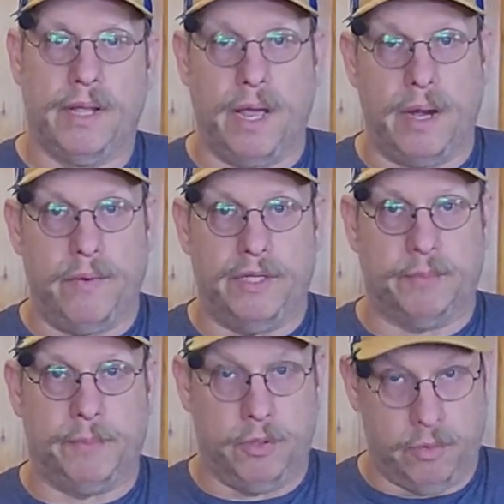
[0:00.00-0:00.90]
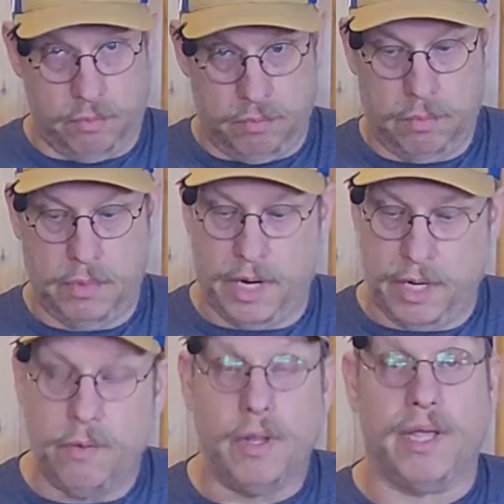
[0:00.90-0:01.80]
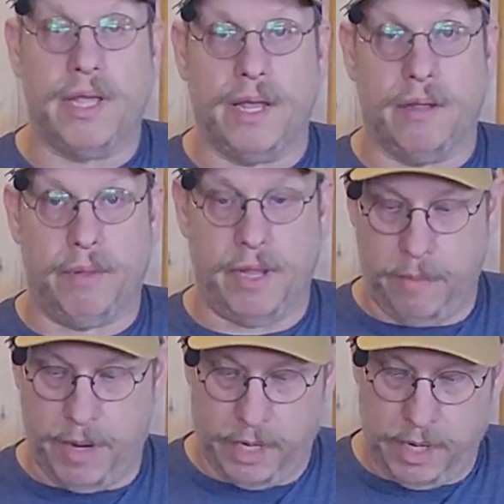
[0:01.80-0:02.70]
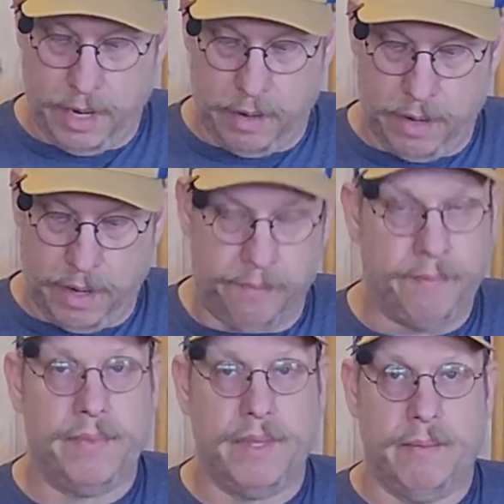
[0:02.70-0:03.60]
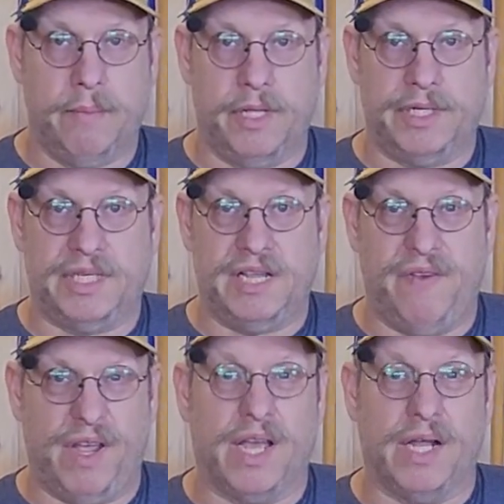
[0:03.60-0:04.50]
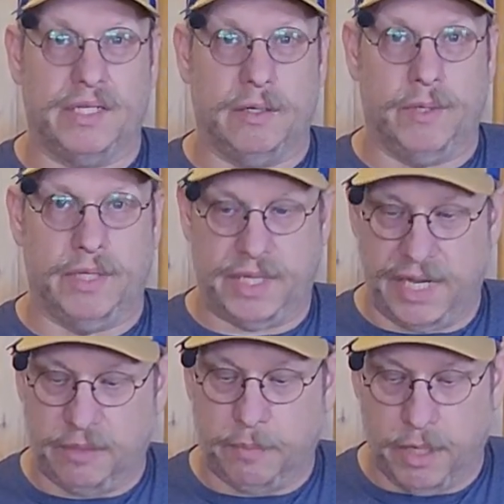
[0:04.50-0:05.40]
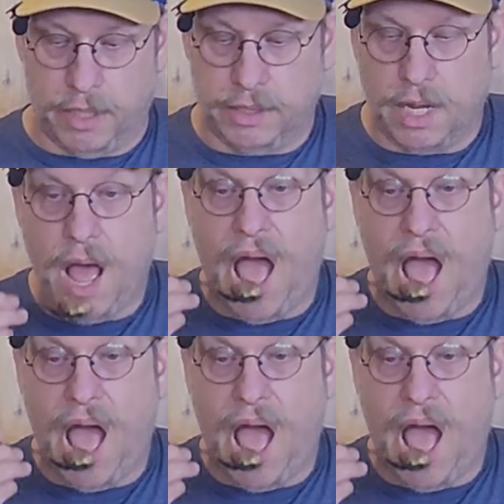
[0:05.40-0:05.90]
Cut it with a spoon. Now, you really can't complain about that, right? But let's see if it cuts it with the taste buds.